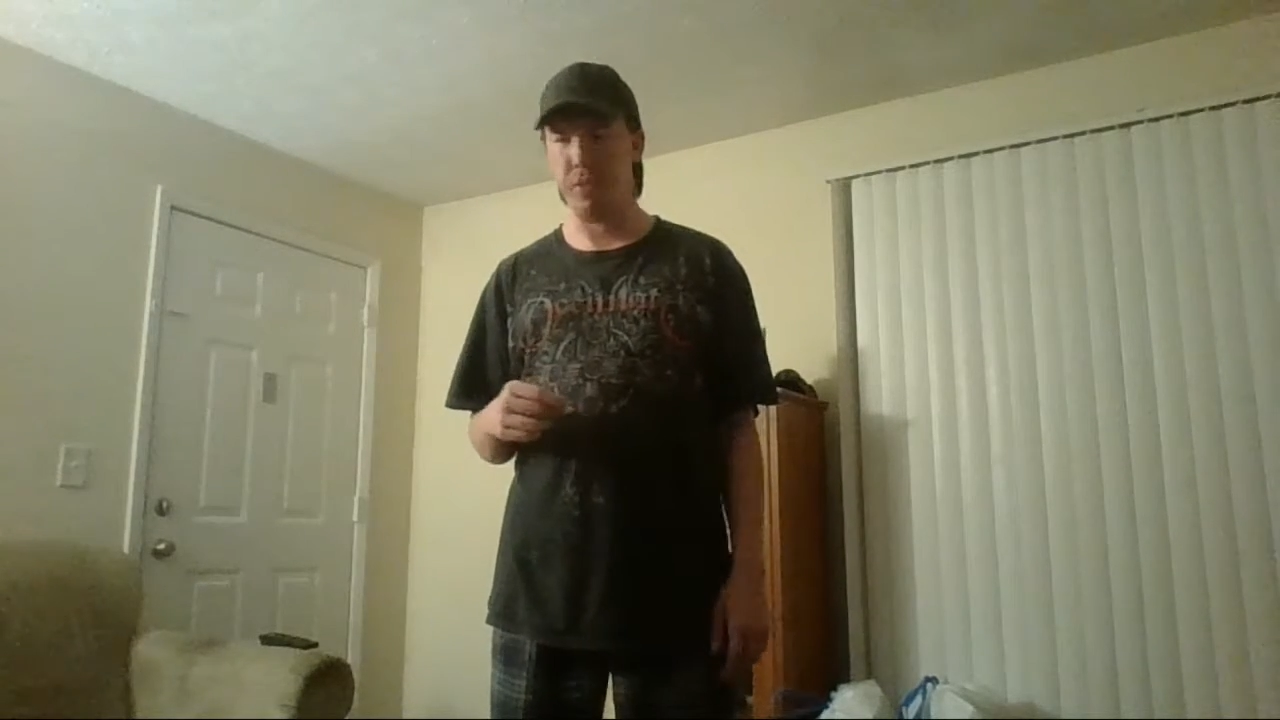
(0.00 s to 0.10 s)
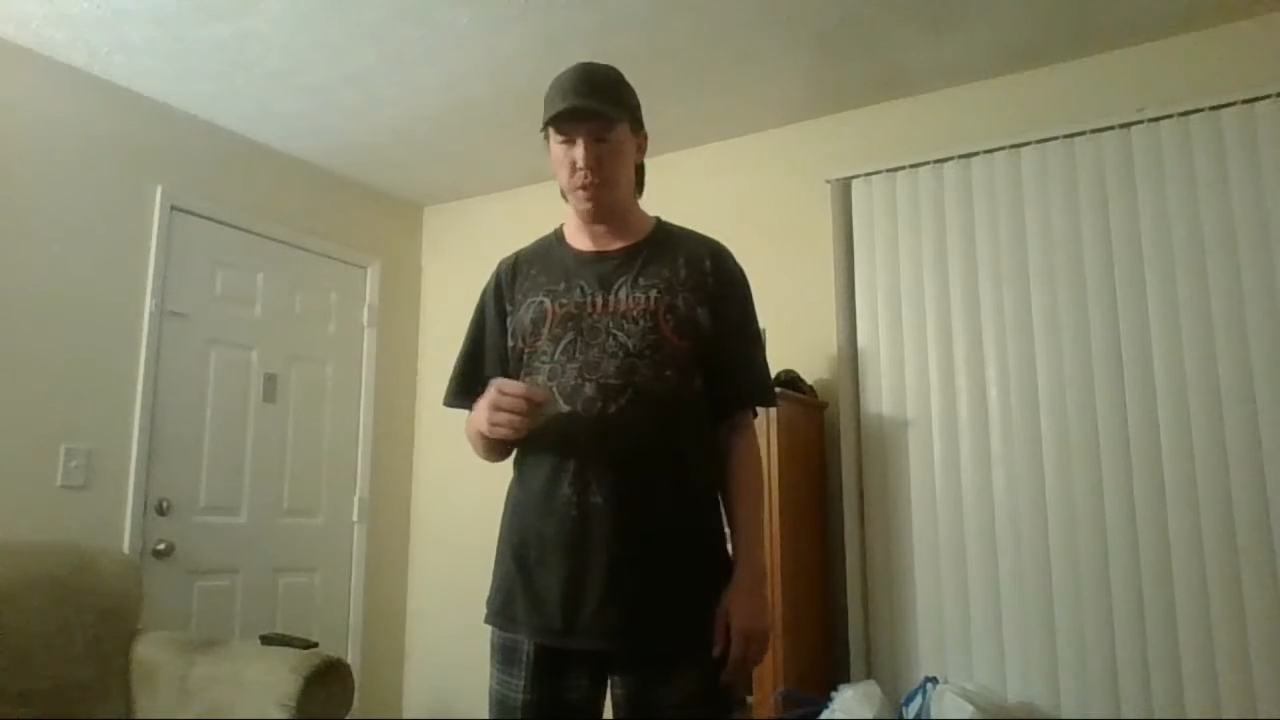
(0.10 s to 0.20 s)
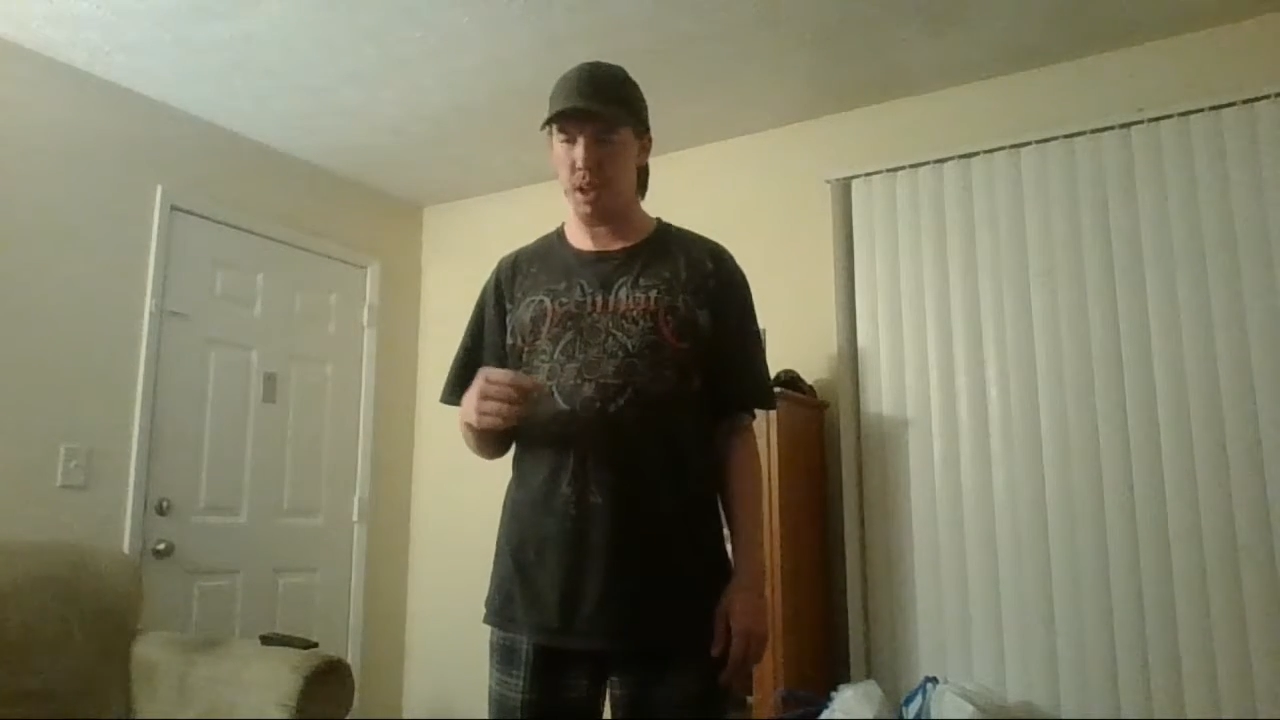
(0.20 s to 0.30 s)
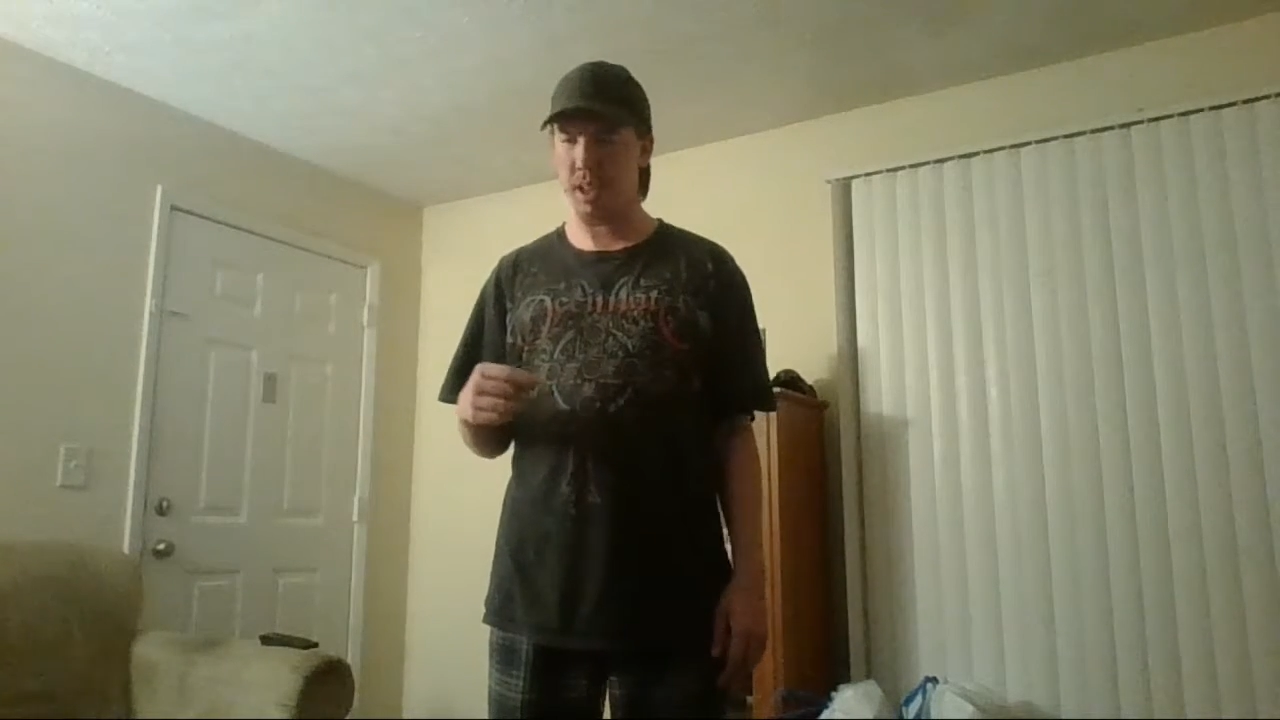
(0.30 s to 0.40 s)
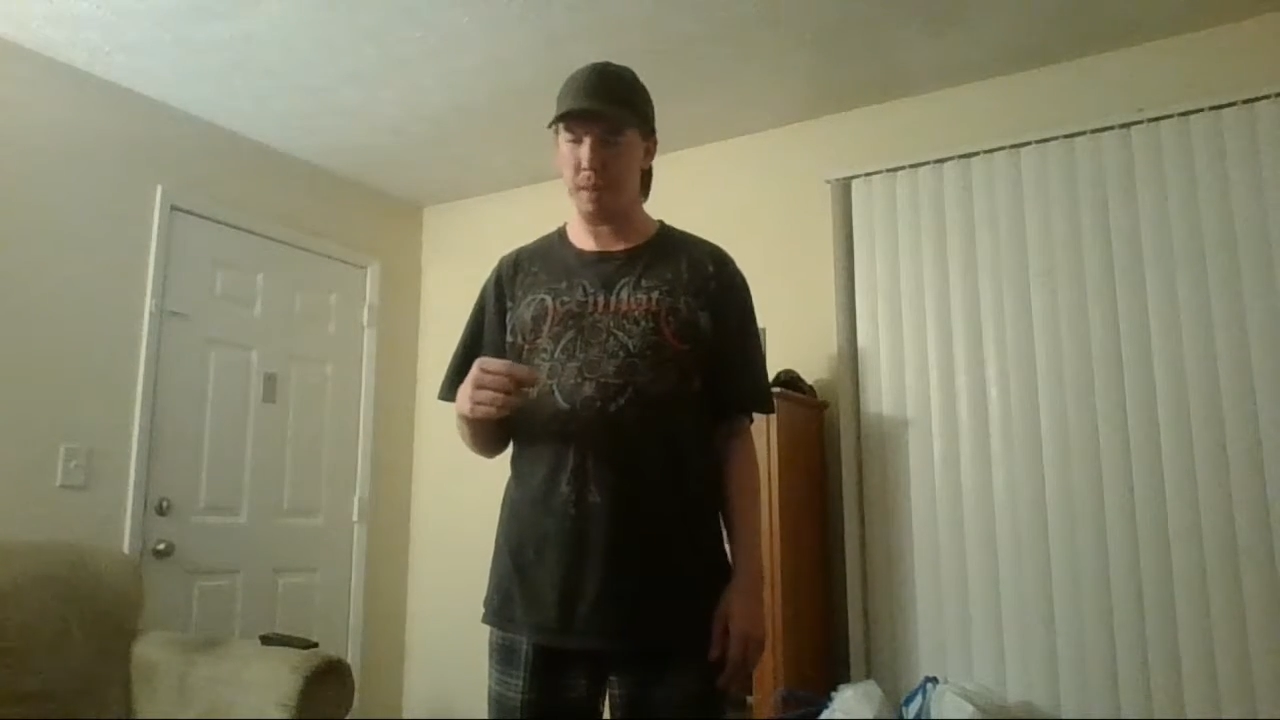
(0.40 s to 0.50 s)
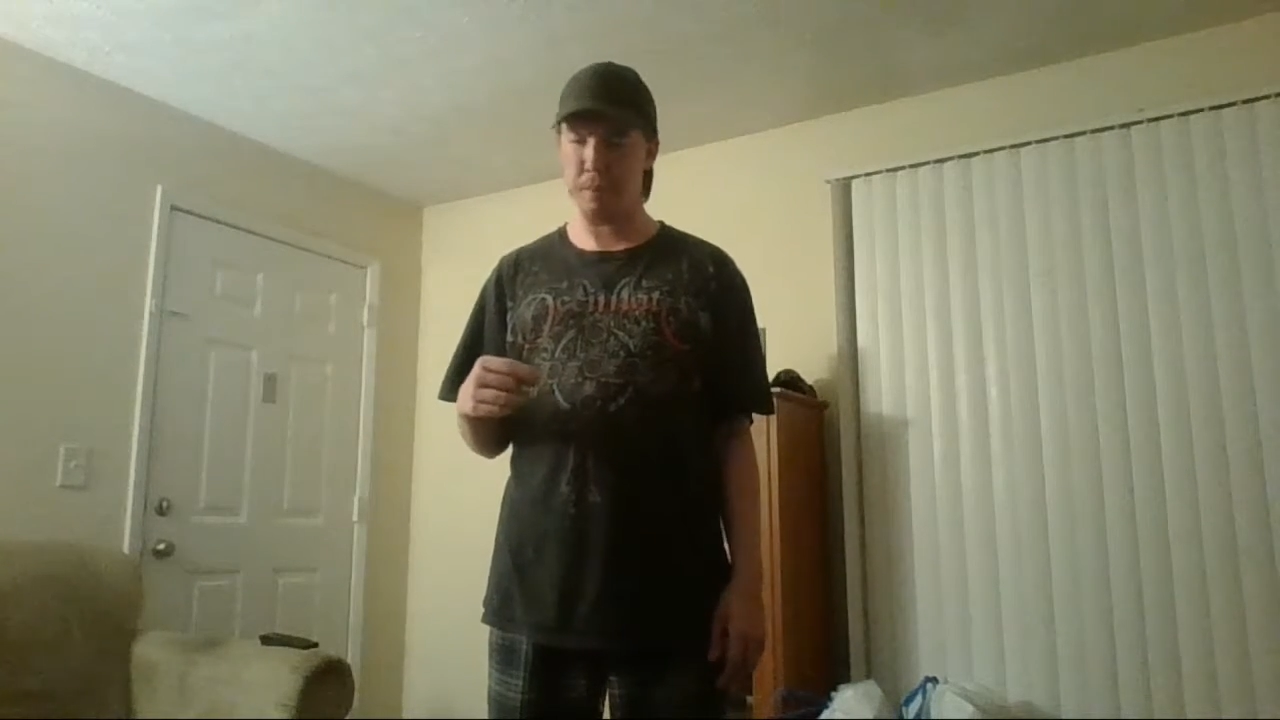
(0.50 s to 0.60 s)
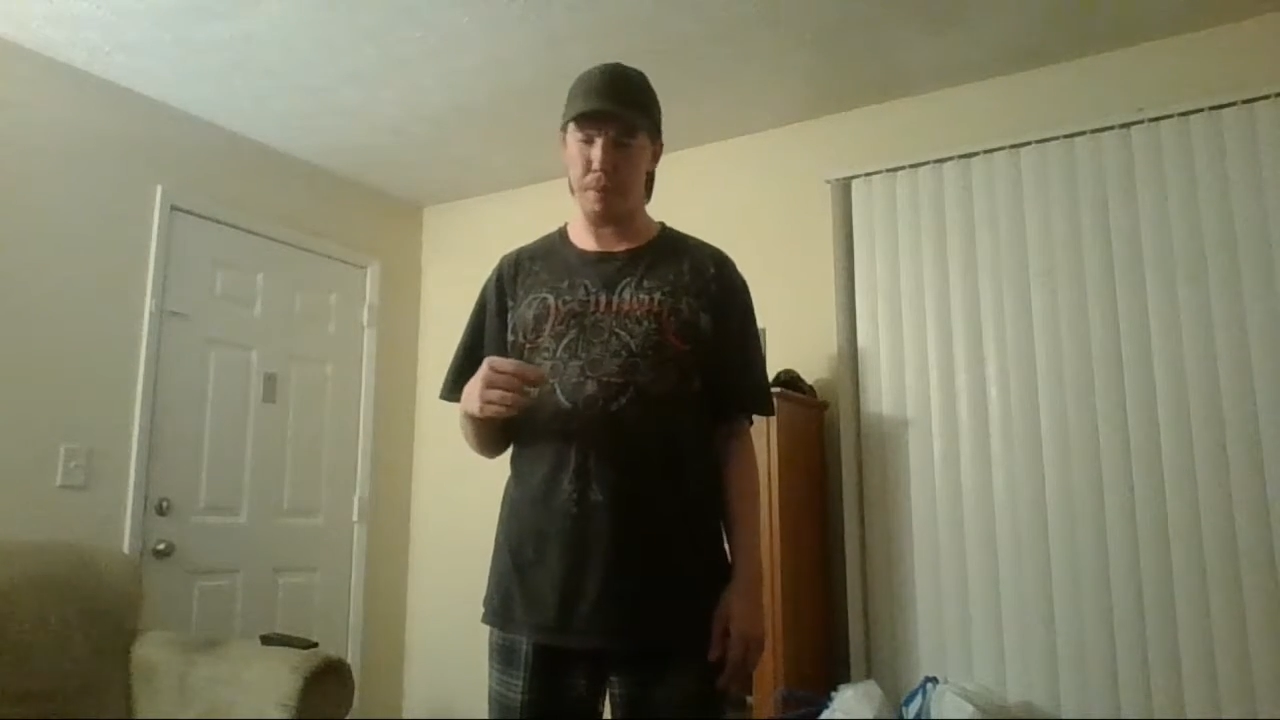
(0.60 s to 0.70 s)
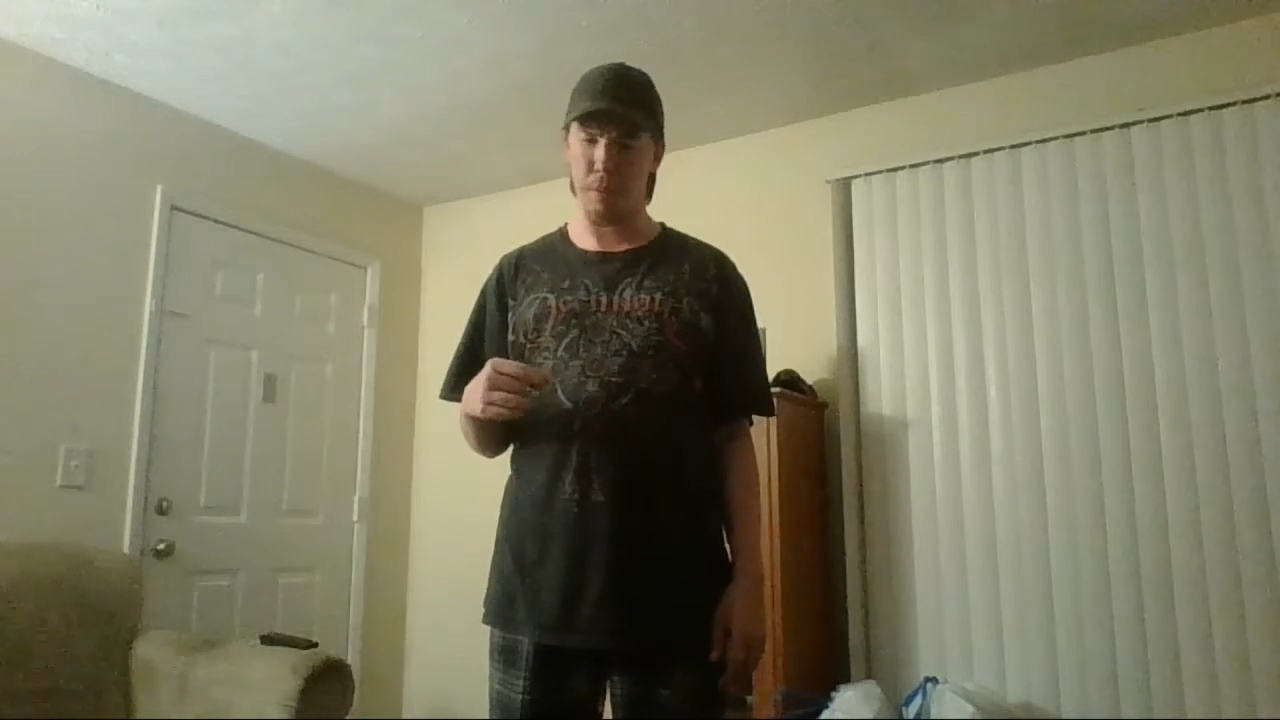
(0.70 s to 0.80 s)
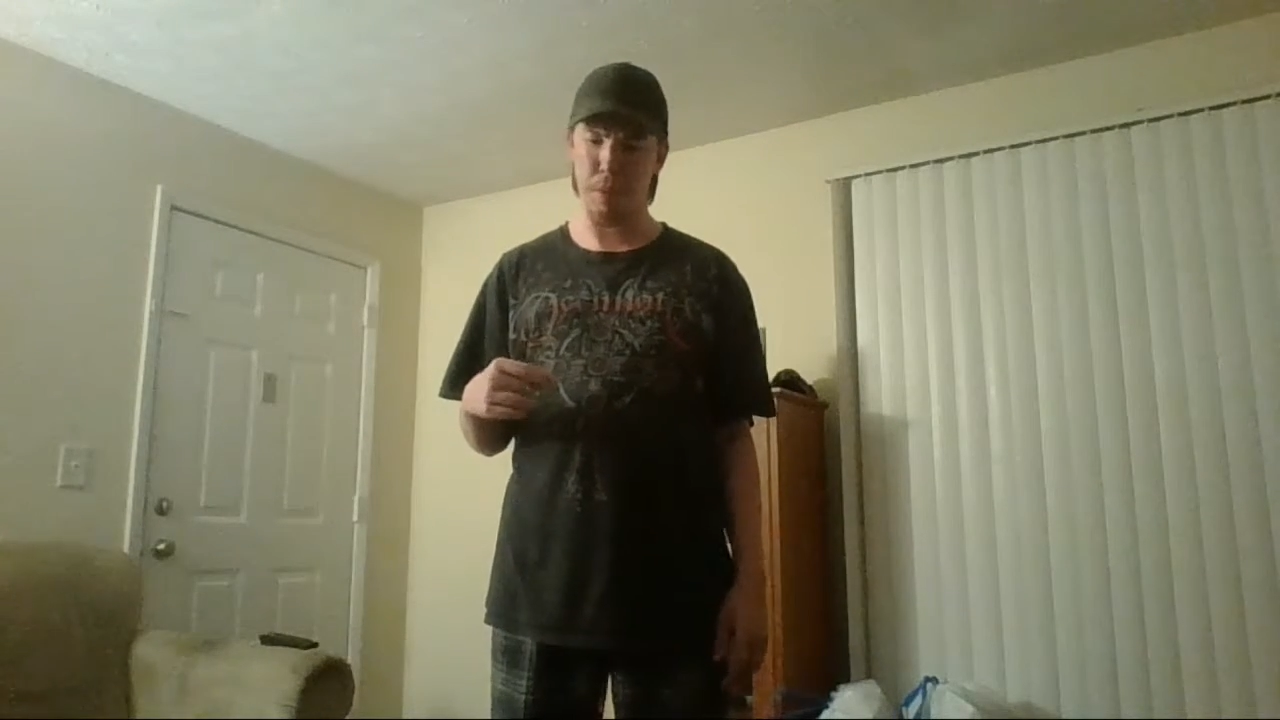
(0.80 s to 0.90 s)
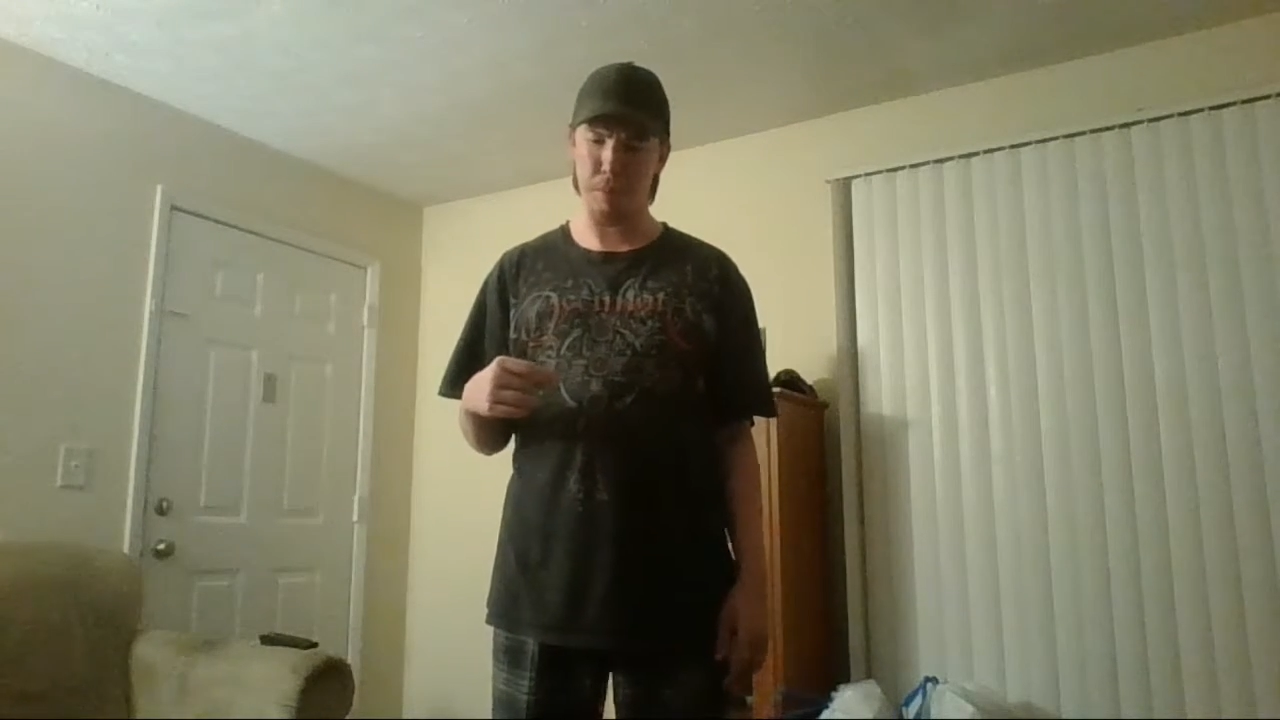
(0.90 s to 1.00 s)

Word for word: I can't remember what